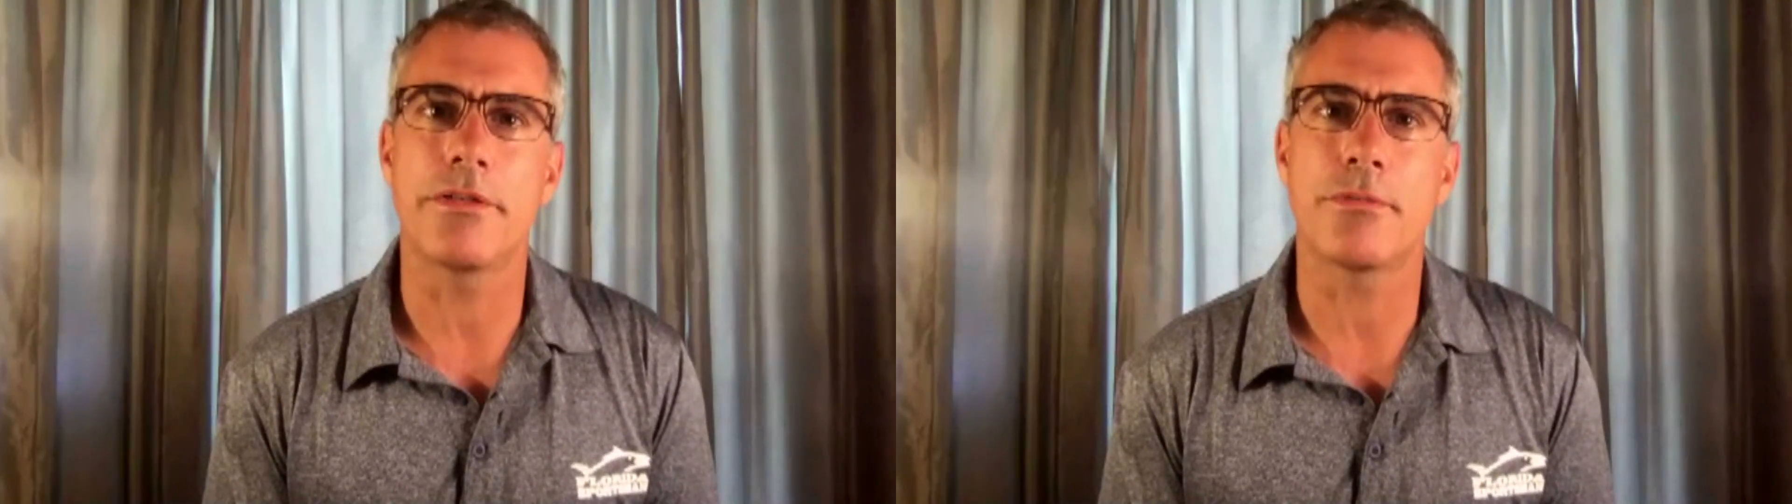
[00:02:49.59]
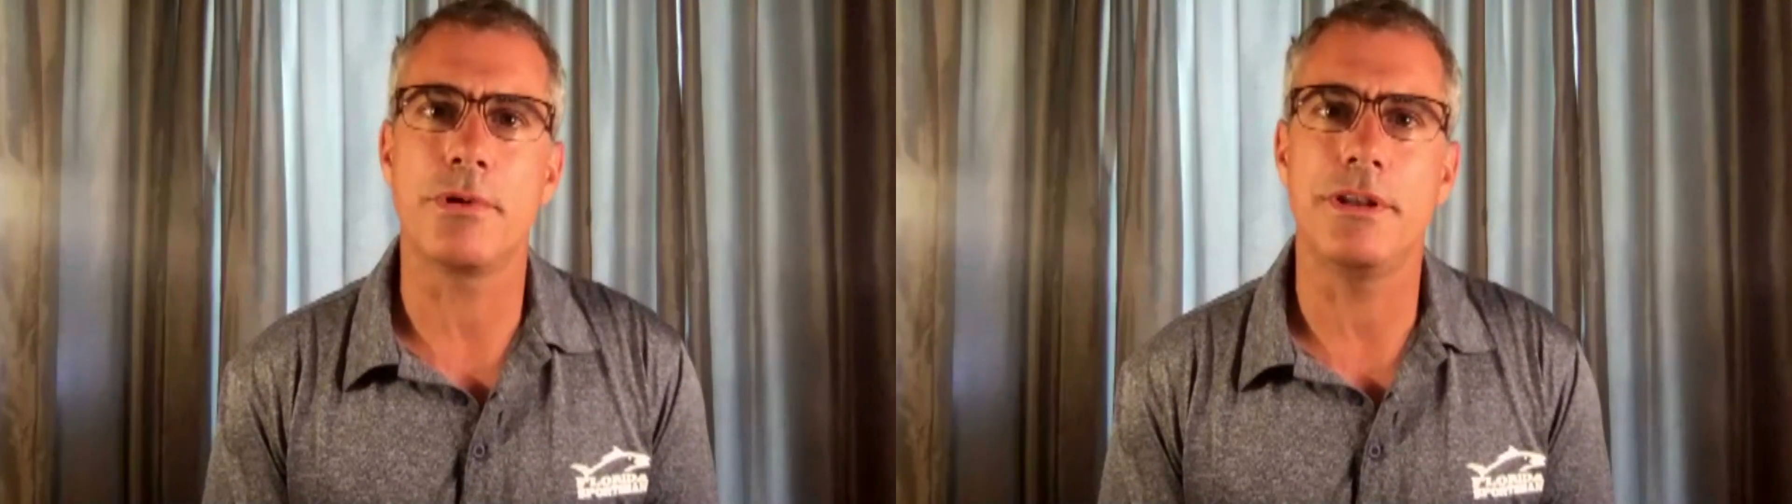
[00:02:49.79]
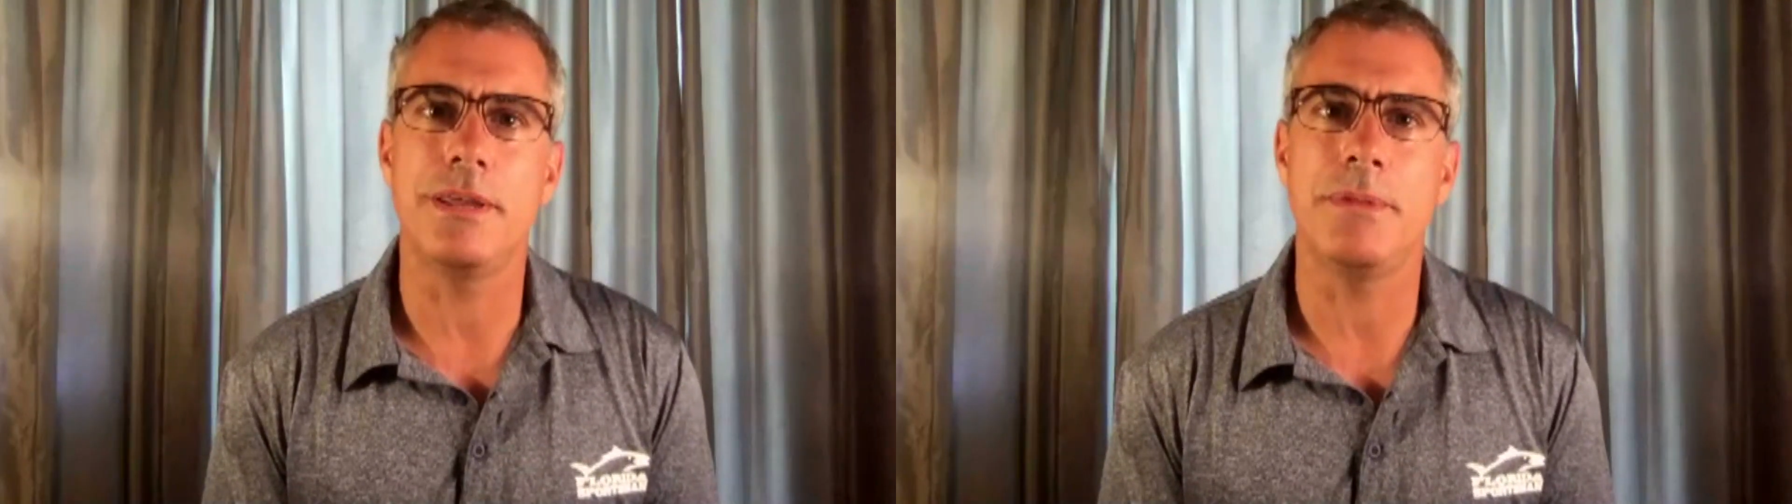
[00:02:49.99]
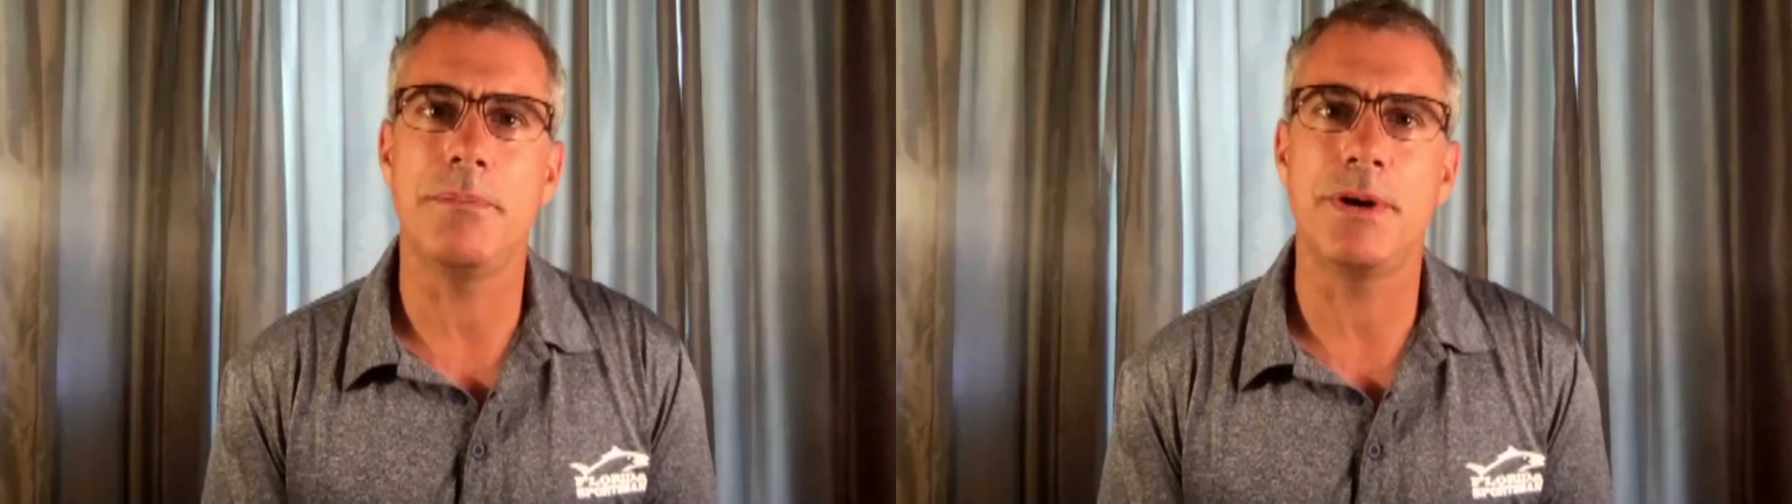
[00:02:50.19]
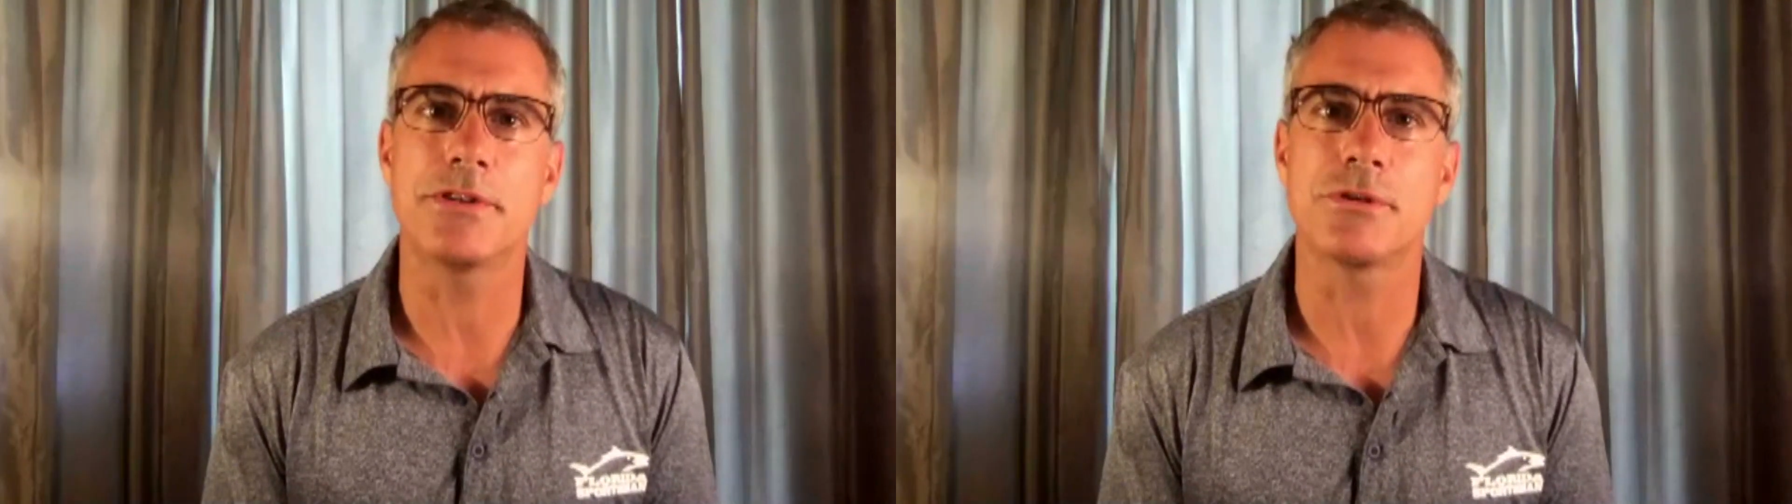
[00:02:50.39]

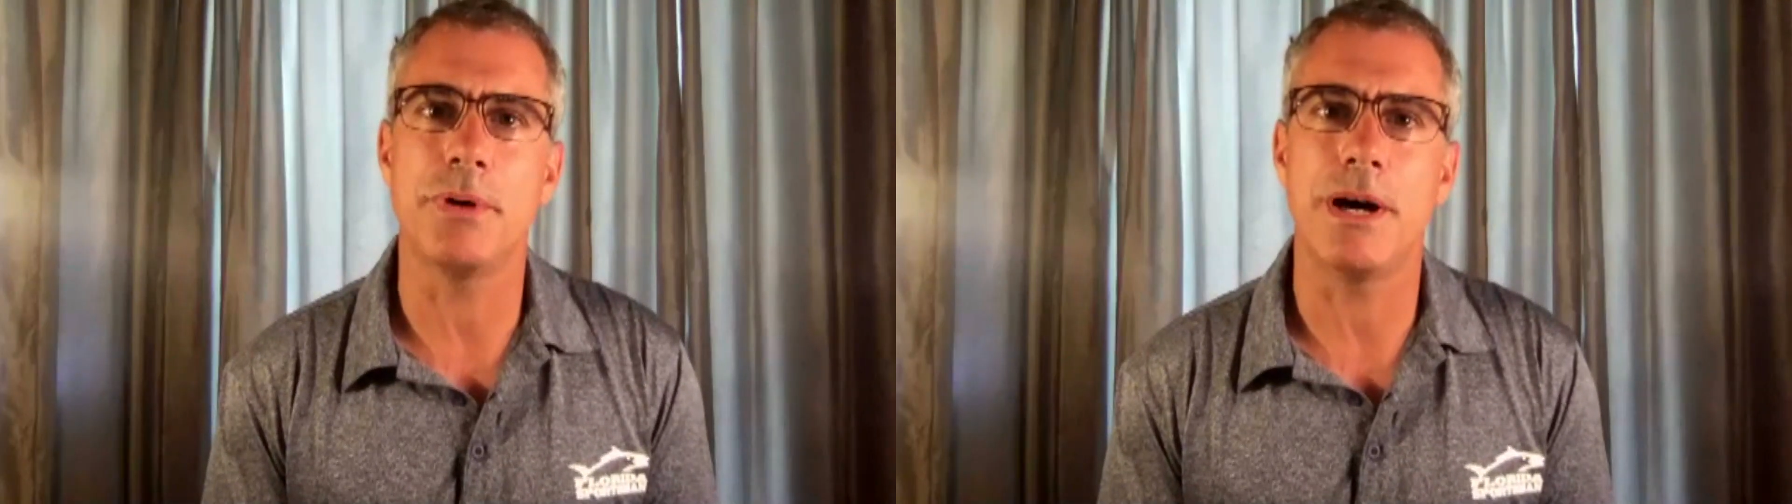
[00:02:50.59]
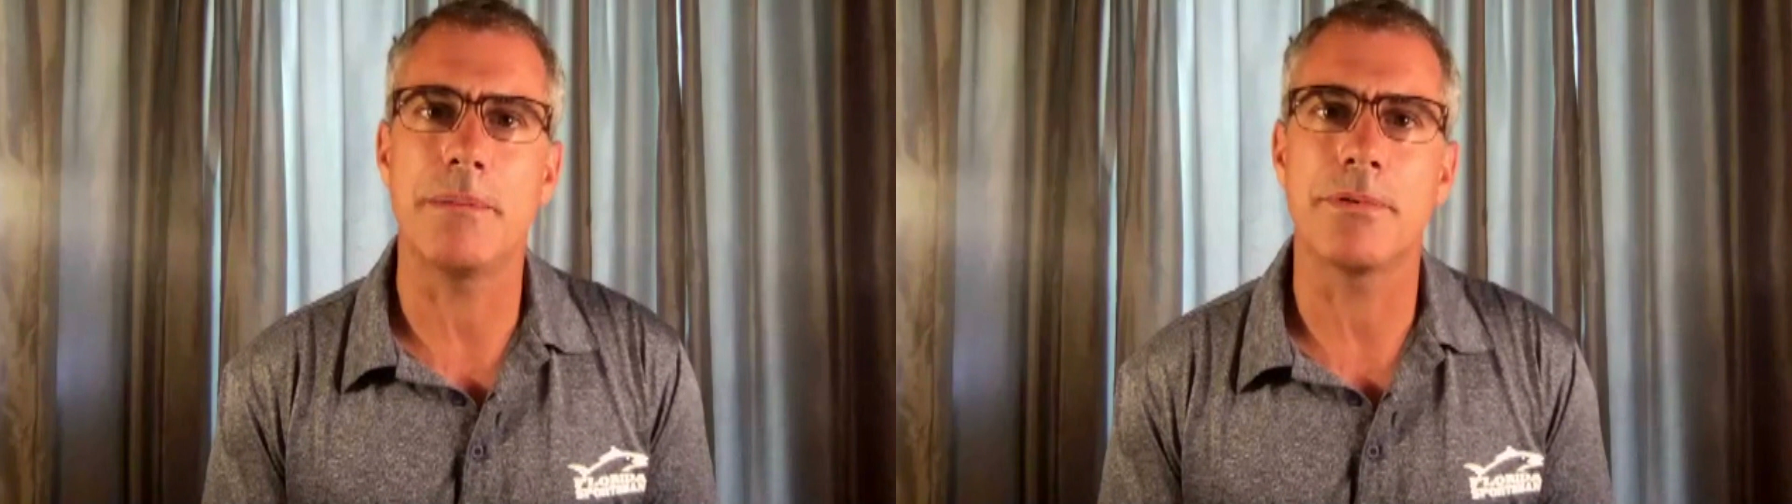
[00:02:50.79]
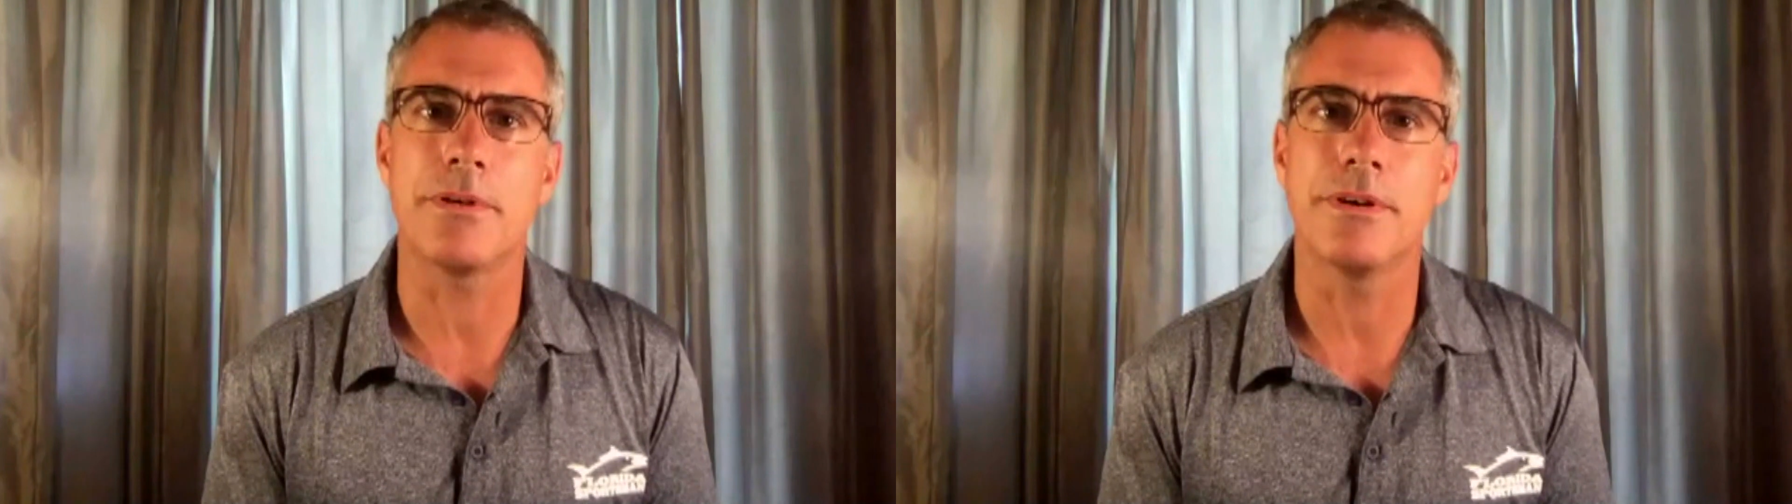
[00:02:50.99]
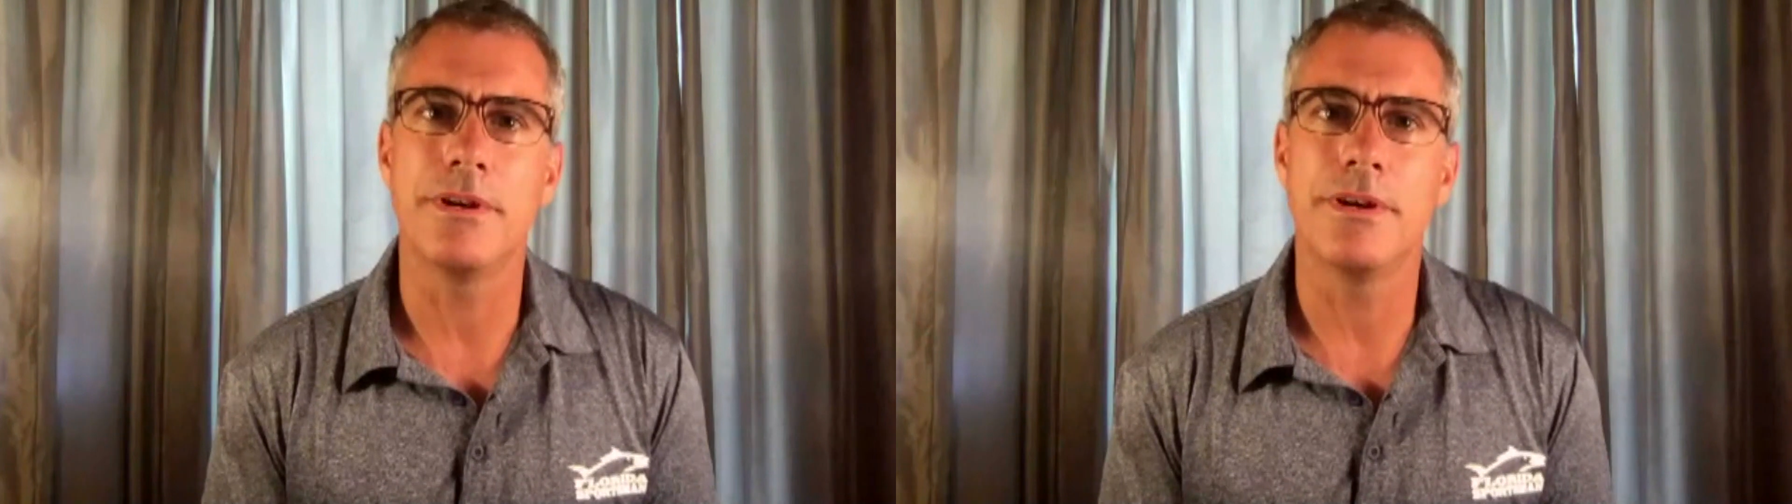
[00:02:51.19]
3DB pencil popper.